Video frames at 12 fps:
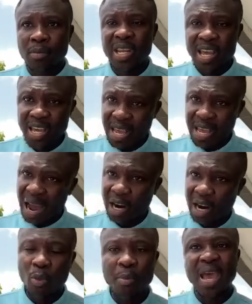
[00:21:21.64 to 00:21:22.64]
He an
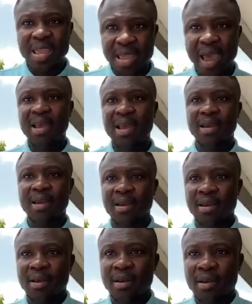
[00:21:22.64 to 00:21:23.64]
mummy and ye.
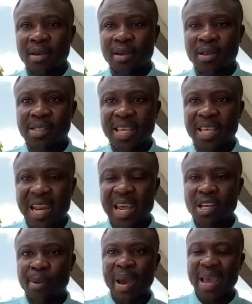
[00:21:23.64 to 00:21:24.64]
See any as
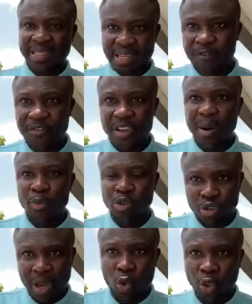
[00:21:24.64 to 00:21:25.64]
a my tenet yen
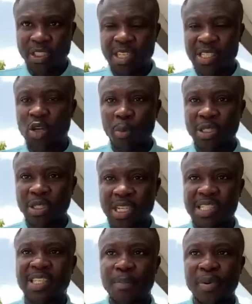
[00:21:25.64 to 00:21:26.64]
mutia coaches no more
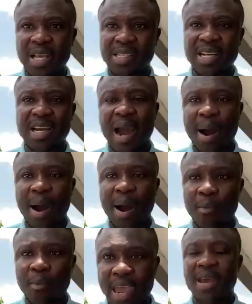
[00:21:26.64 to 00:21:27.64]
to players ne come on
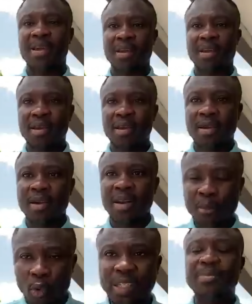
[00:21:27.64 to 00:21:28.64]
ye.
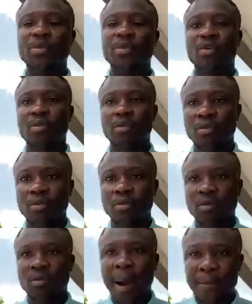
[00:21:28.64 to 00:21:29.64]
More team no
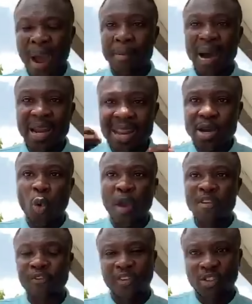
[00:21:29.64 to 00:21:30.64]
a buy man and
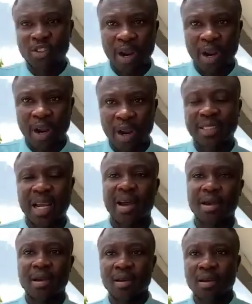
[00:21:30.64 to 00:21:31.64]
inco infrastructure
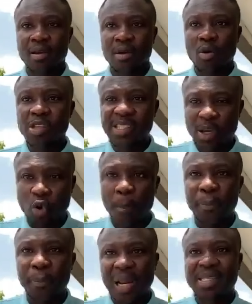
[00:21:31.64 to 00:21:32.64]
on C
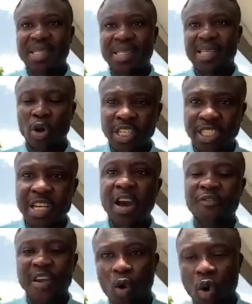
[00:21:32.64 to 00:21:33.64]
complexes on EGF
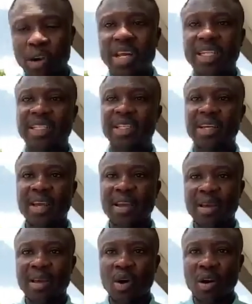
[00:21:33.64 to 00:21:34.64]
and coordinating
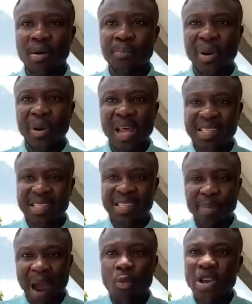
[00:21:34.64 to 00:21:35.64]
players
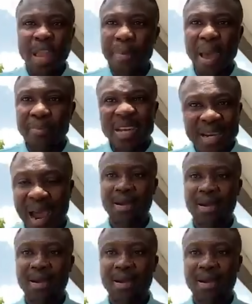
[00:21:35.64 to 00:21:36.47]
about how many have been now.